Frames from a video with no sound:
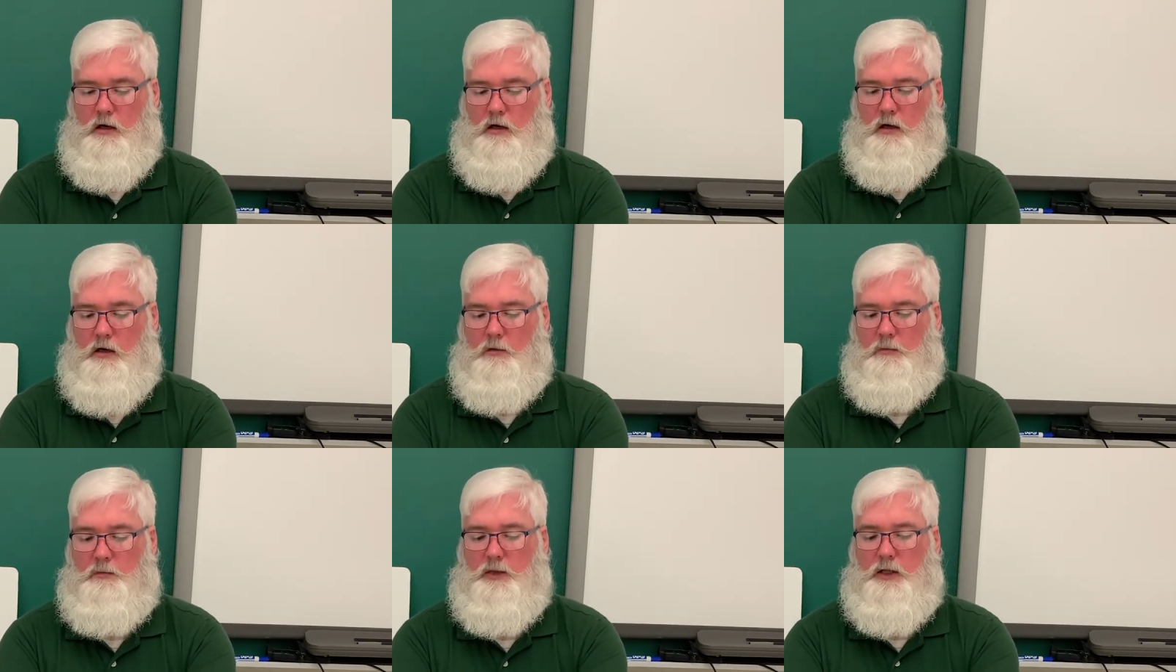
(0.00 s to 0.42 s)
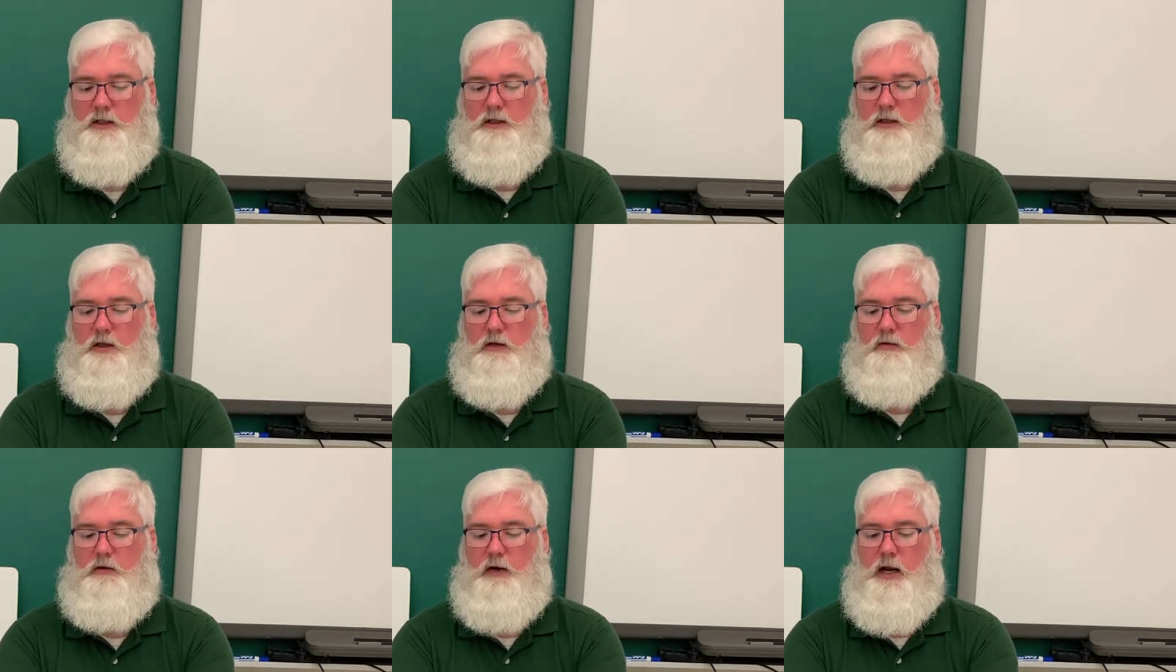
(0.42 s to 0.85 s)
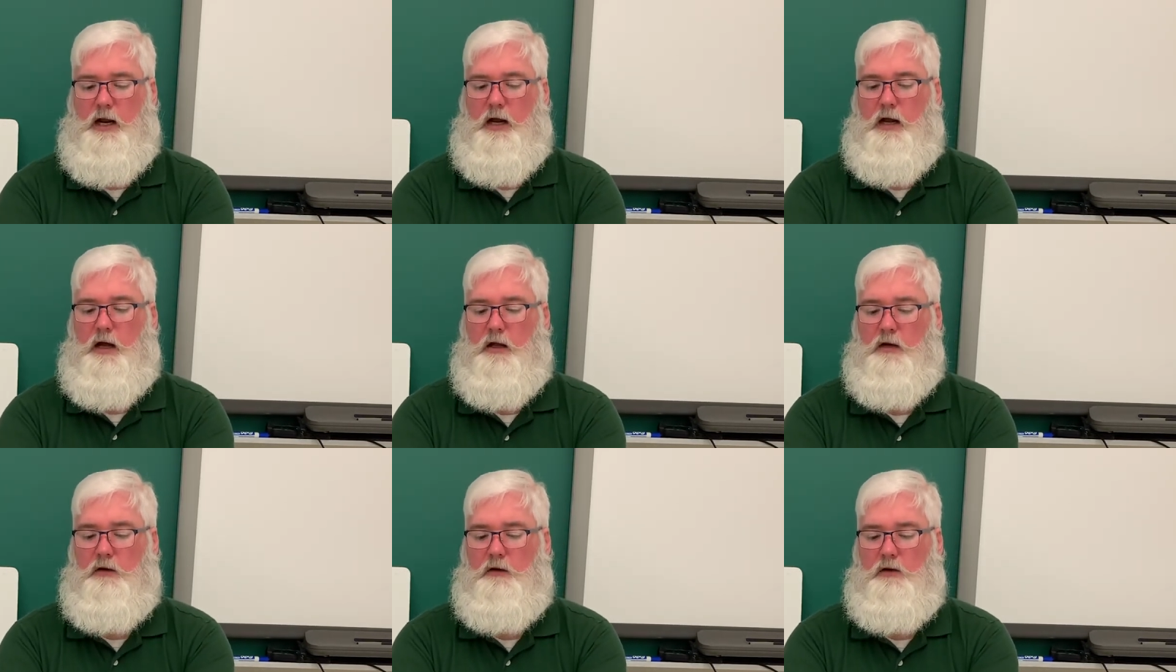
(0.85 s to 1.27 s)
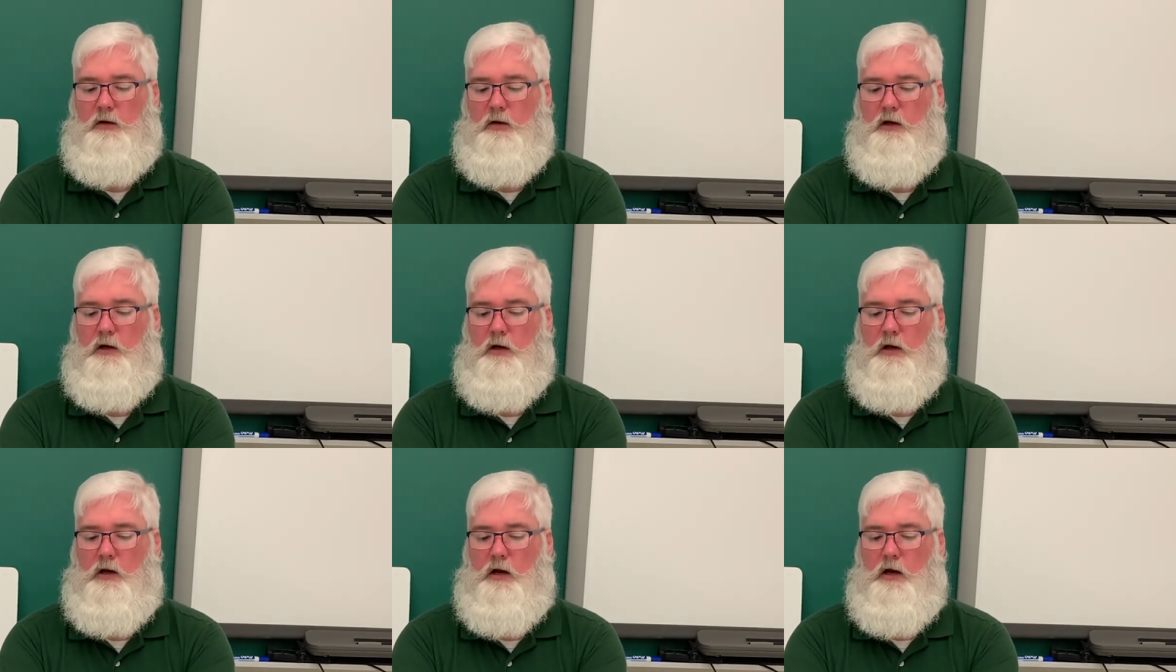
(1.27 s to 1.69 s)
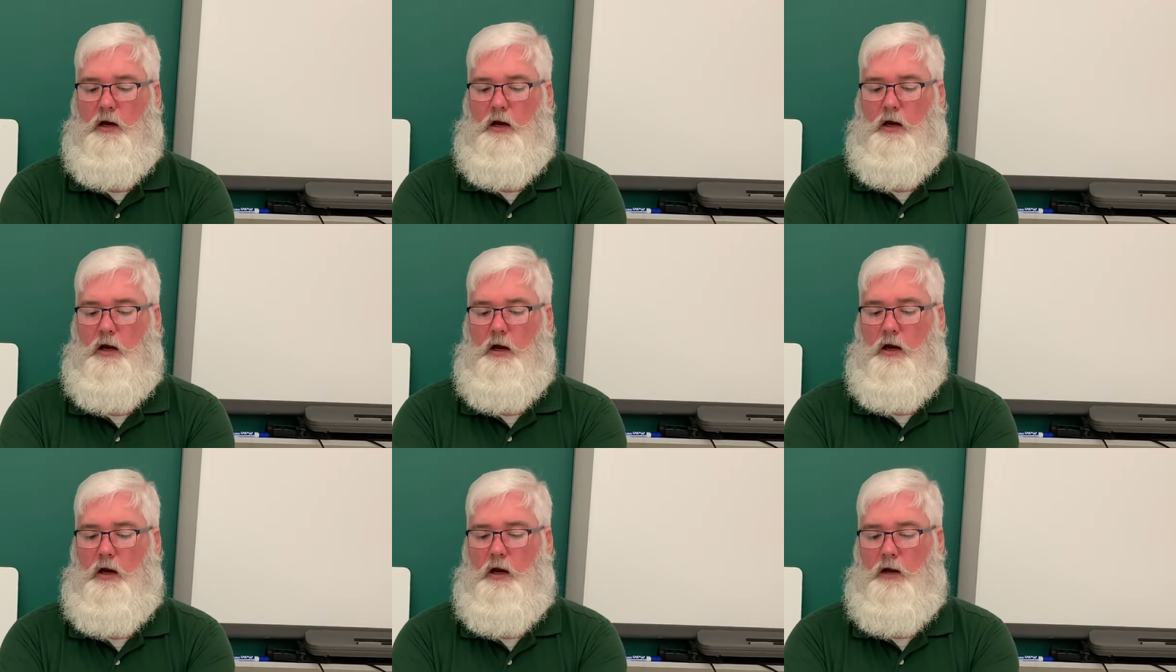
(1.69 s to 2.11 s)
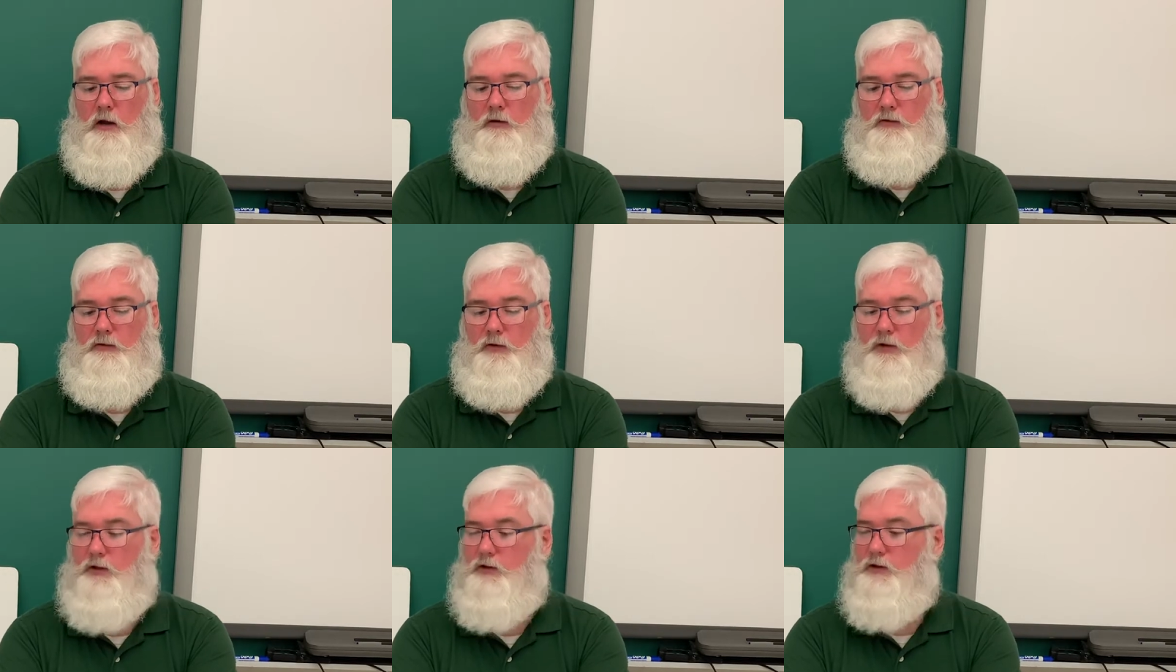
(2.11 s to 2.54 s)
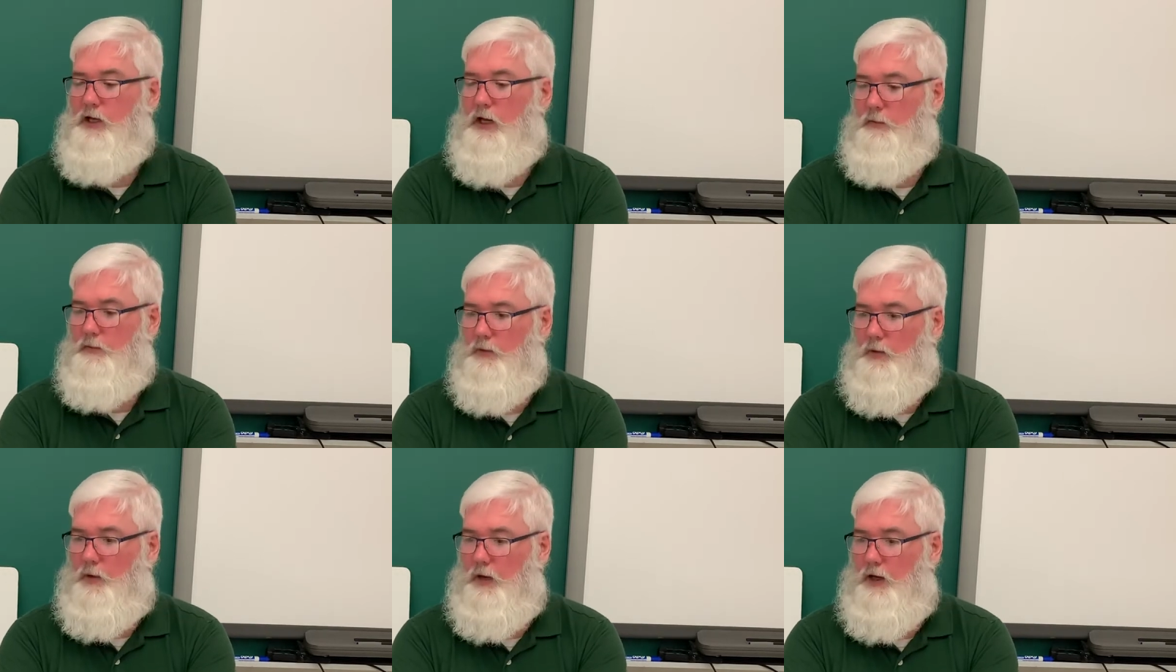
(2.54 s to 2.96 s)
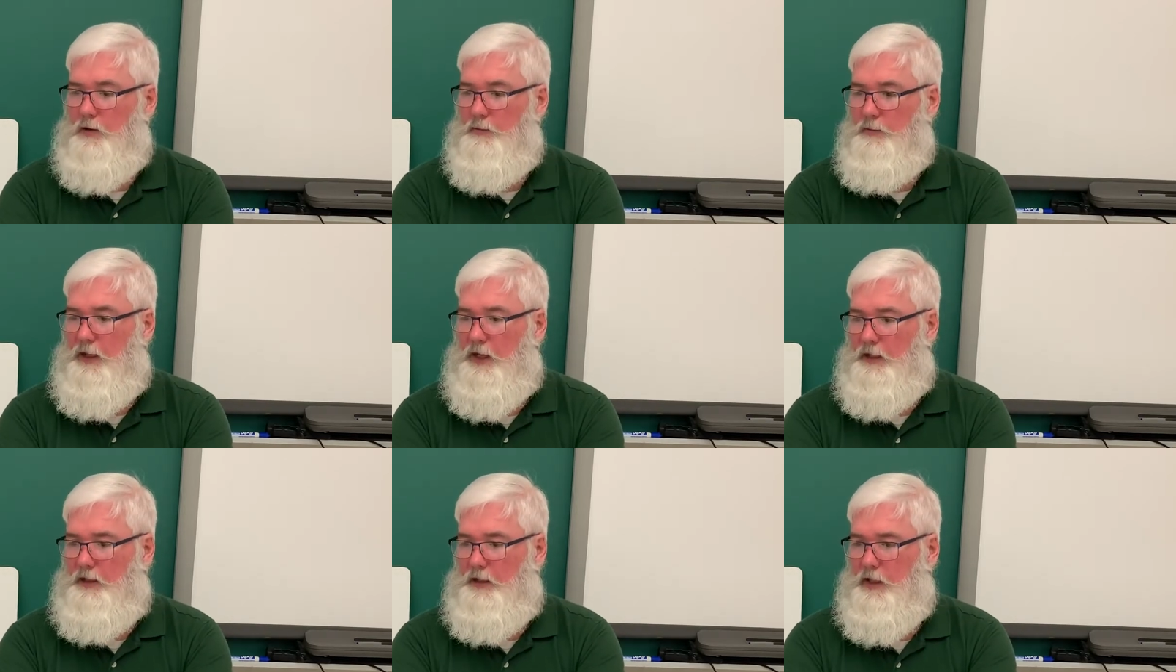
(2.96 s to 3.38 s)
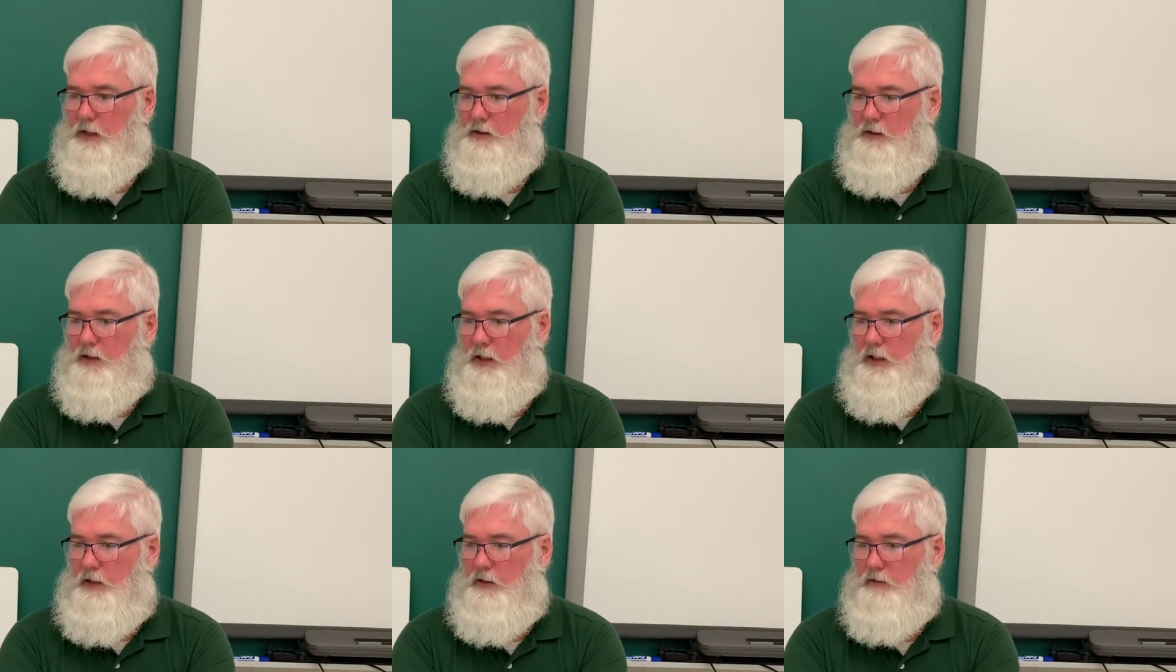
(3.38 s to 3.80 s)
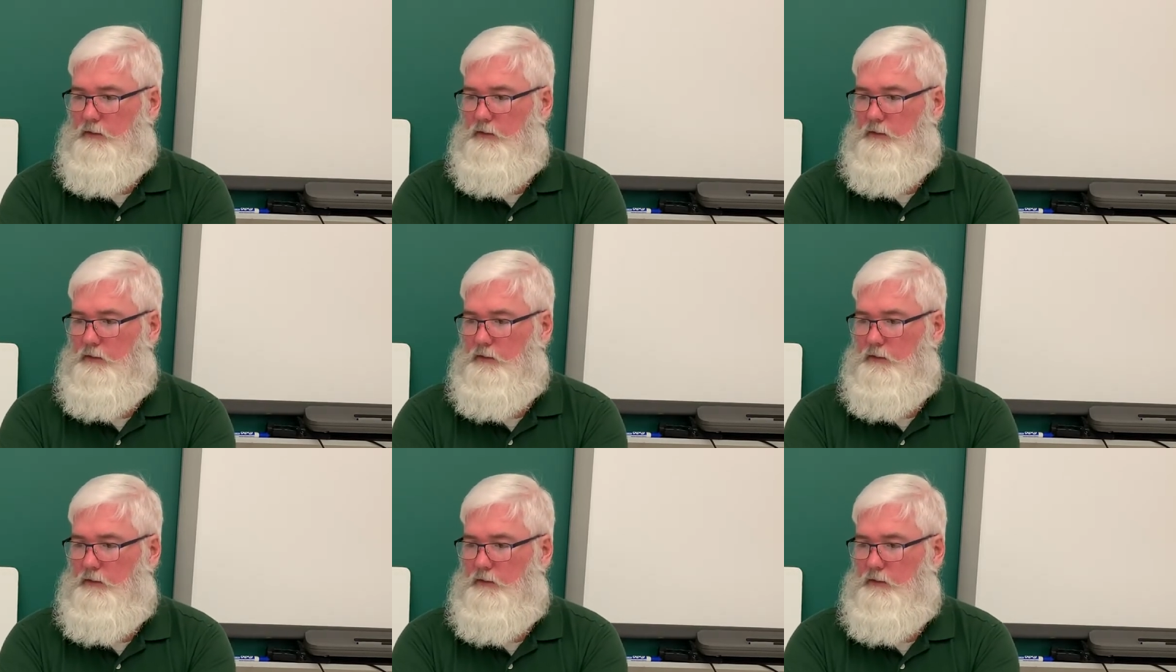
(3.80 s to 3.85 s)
Mix it around. Fills up quite a bit, doesn't it?